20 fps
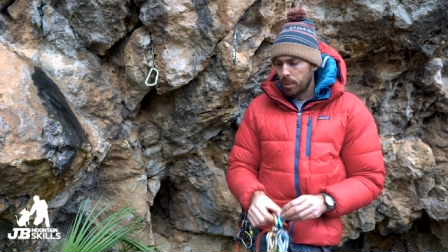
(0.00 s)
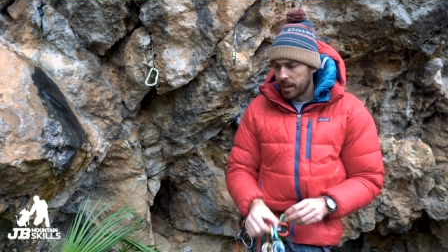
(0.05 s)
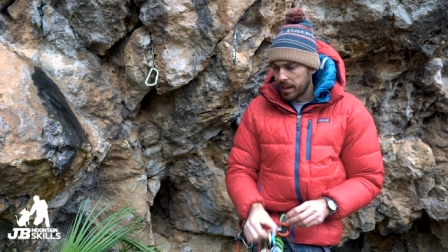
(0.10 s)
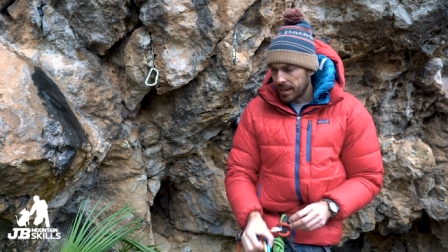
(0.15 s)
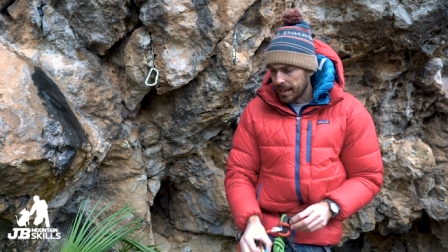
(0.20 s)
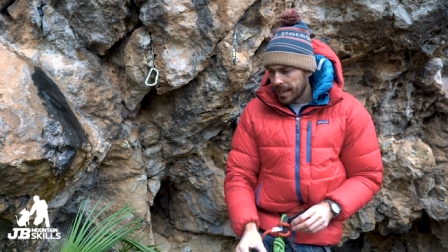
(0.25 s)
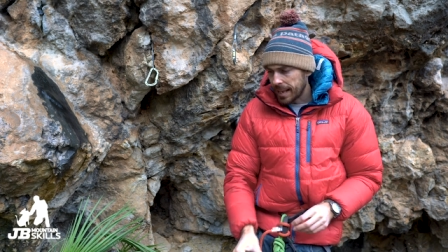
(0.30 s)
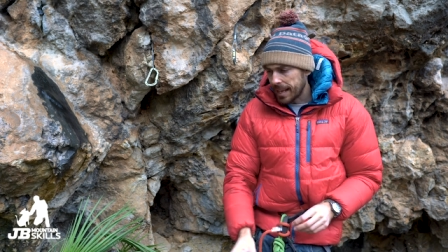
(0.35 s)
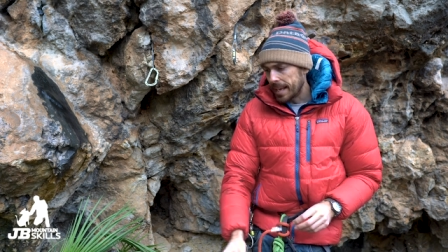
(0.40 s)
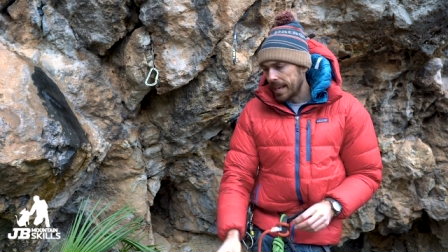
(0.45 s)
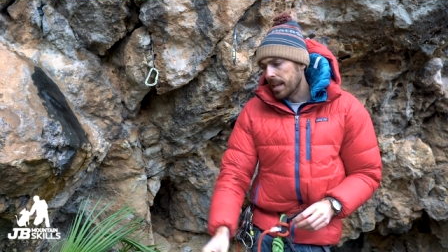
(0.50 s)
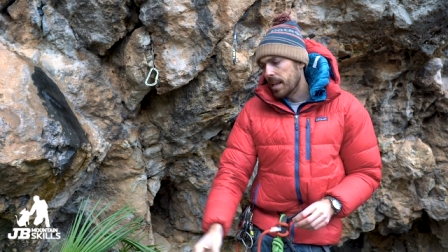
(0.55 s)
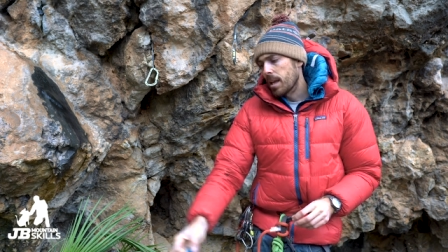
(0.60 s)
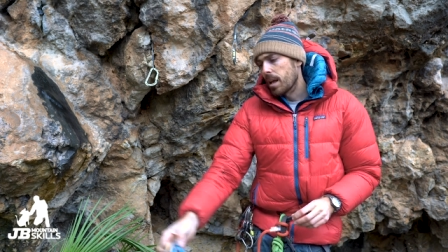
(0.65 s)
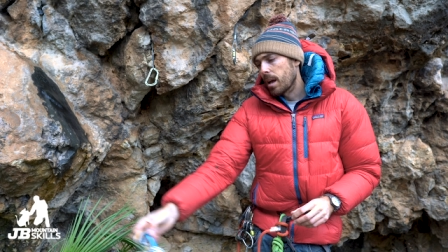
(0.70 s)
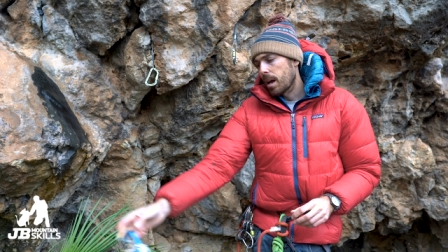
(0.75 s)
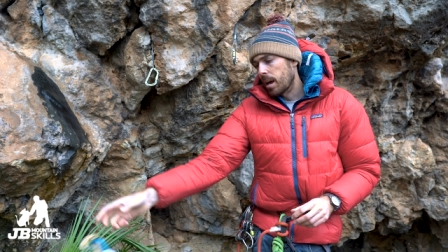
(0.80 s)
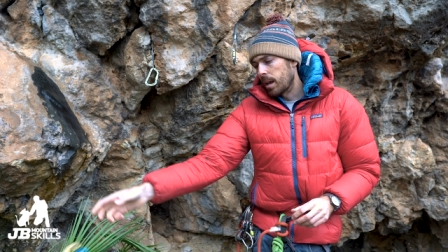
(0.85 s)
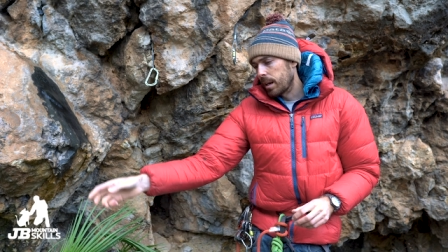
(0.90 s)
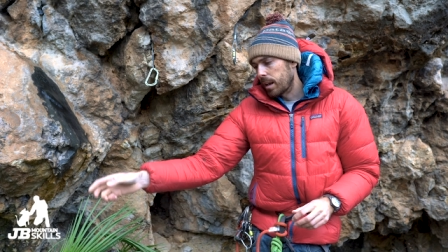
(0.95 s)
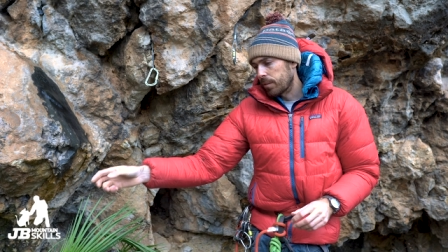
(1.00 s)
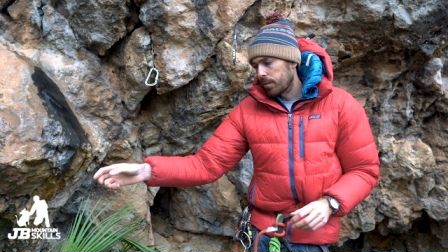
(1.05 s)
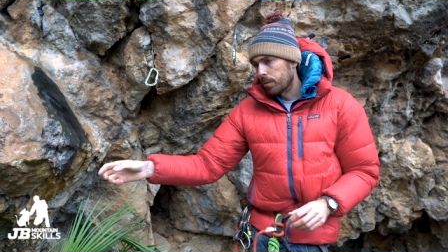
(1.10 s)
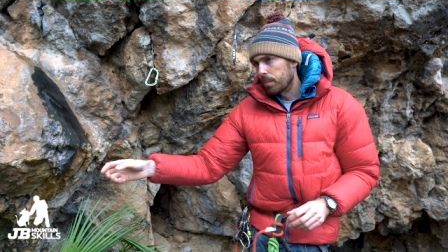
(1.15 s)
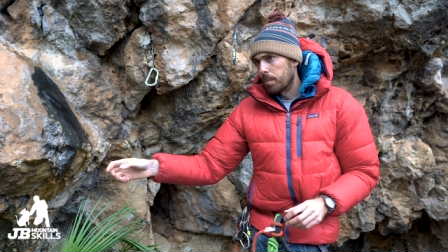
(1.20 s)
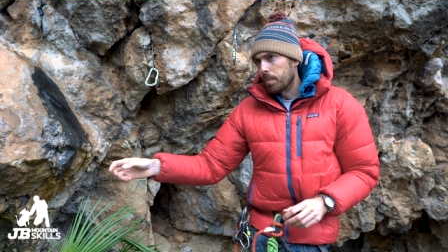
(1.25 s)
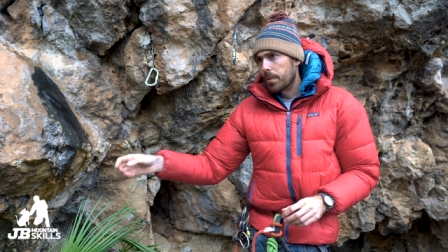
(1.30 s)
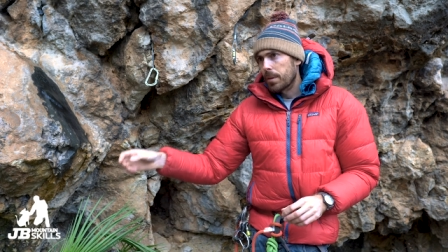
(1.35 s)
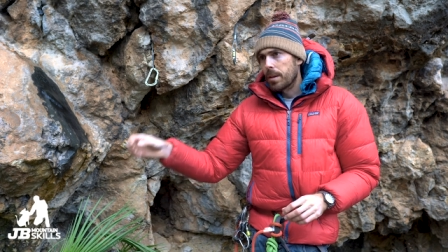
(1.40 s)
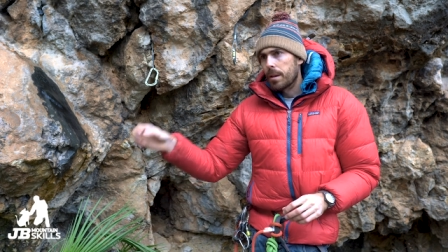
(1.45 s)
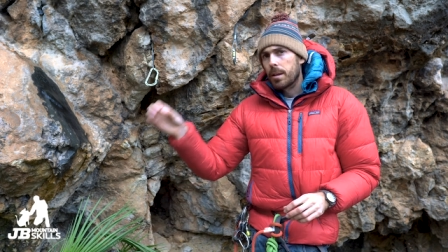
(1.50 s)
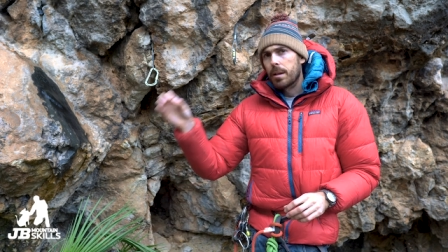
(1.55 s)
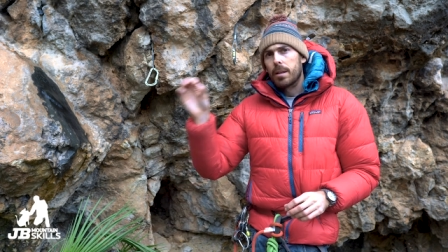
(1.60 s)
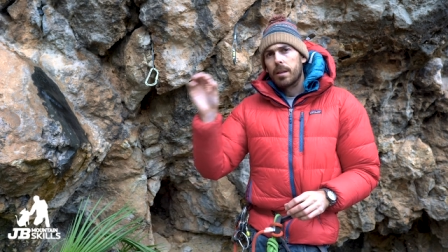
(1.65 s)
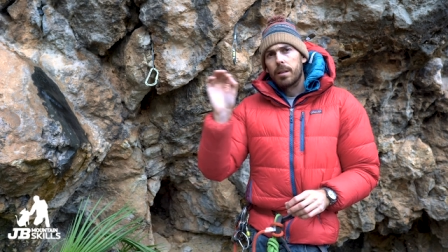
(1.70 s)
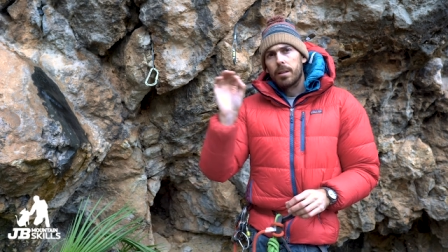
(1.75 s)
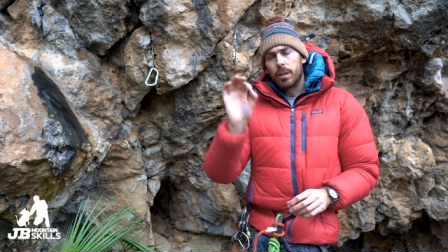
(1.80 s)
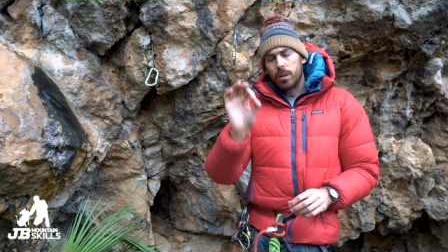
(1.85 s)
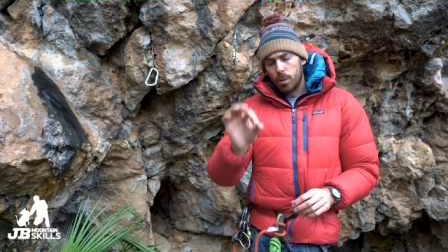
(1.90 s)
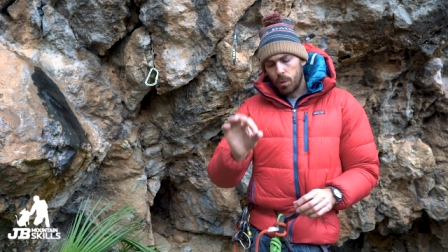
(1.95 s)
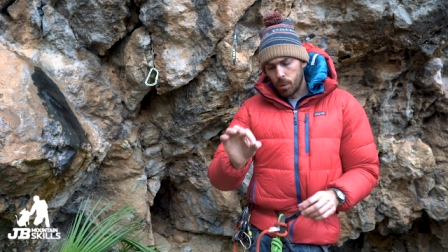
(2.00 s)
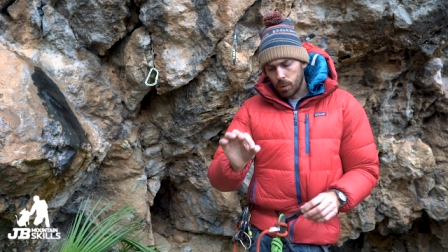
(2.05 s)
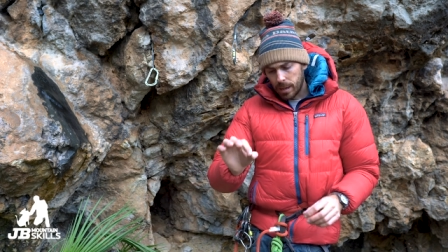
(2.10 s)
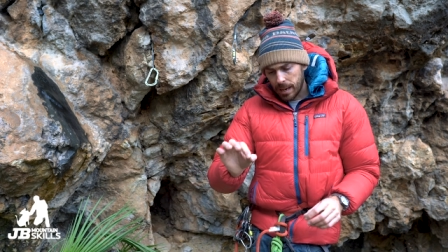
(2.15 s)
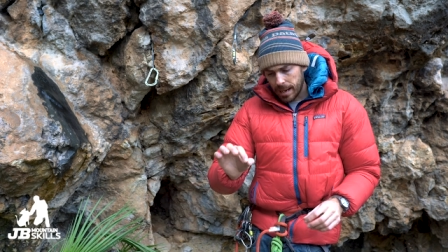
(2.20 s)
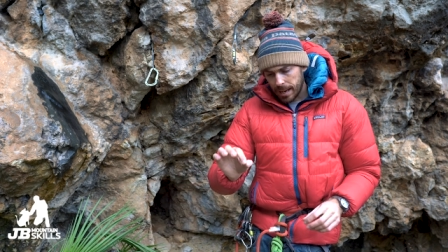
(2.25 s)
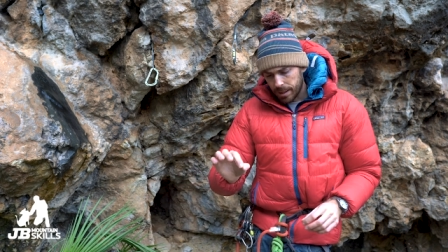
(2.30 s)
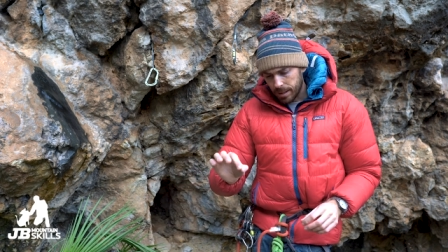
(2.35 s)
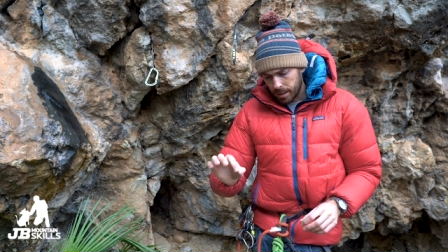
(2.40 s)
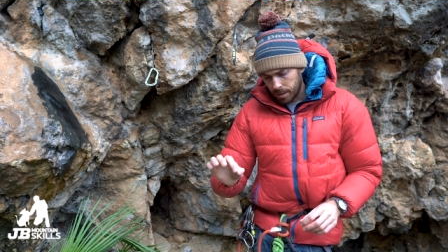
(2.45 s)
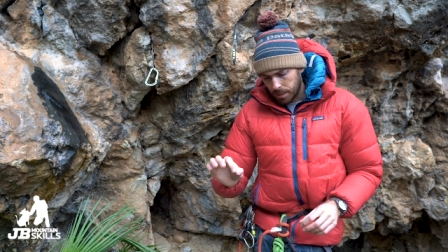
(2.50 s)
pretty neat. I love them. The Cordelette